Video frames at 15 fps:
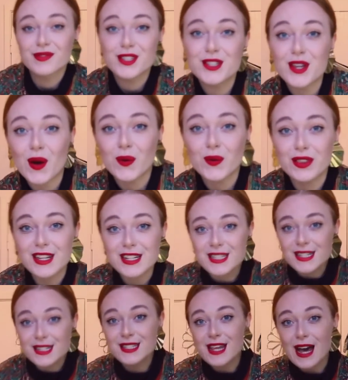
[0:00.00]
So
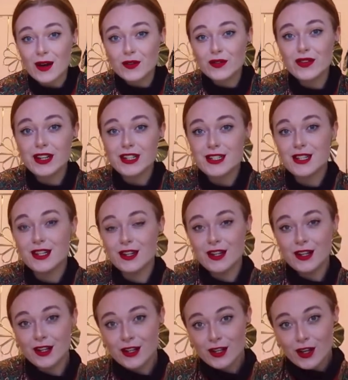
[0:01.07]
this is the outfit
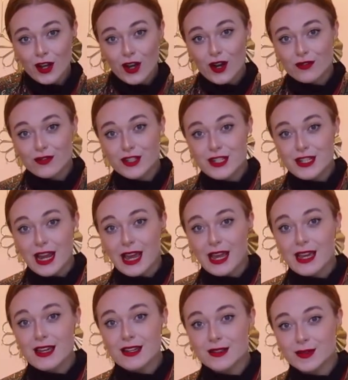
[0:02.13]
of the
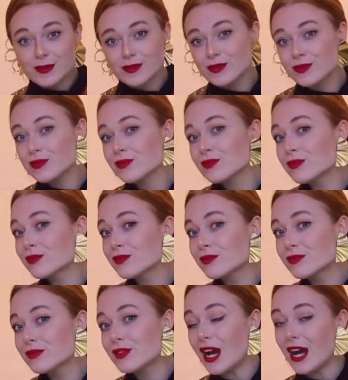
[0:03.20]
day.
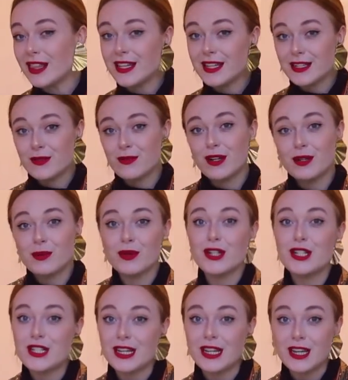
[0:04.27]
I think it's really
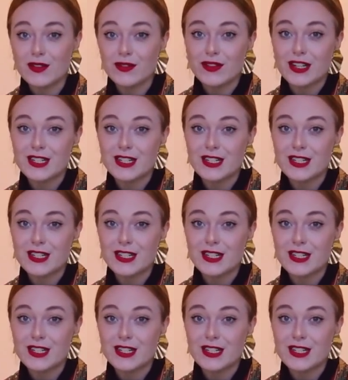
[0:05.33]
pretty and